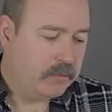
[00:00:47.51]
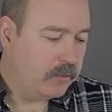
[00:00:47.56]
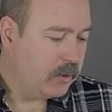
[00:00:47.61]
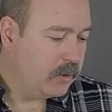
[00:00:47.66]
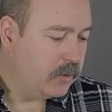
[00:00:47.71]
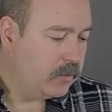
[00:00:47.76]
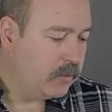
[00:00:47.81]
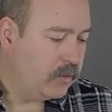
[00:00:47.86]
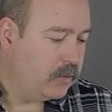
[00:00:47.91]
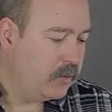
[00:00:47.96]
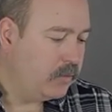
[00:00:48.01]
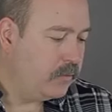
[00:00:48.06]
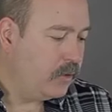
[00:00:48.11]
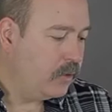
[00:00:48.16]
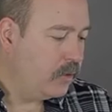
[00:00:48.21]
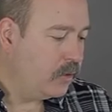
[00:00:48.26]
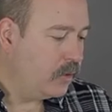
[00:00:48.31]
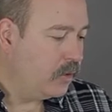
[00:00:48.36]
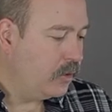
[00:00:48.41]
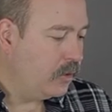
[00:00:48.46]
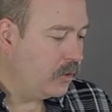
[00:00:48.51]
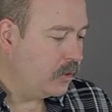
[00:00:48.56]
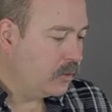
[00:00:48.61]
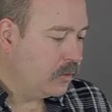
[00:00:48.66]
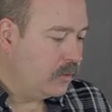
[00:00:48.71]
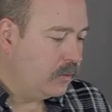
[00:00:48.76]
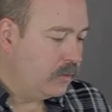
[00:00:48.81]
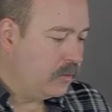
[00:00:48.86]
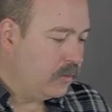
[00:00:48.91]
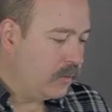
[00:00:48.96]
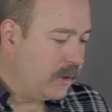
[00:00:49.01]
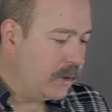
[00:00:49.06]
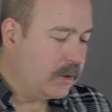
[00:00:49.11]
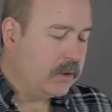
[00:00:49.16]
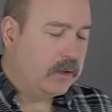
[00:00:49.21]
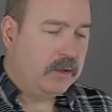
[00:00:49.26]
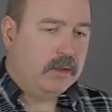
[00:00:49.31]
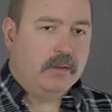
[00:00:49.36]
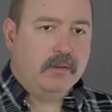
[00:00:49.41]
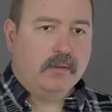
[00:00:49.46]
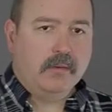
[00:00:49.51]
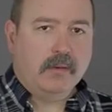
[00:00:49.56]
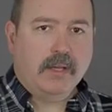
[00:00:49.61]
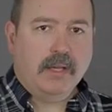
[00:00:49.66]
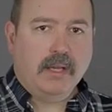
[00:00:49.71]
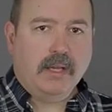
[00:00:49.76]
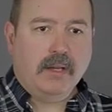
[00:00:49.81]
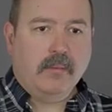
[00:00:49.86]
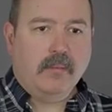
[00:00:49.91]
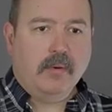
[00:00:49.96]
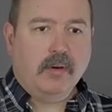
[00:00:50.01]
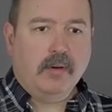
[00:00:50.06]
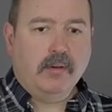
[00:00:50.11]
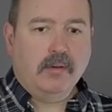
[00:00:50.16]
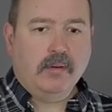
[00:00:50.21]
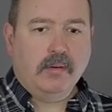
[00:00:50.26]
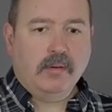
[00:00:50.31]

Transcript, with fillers: For instance, if you are hooked directly into a camera,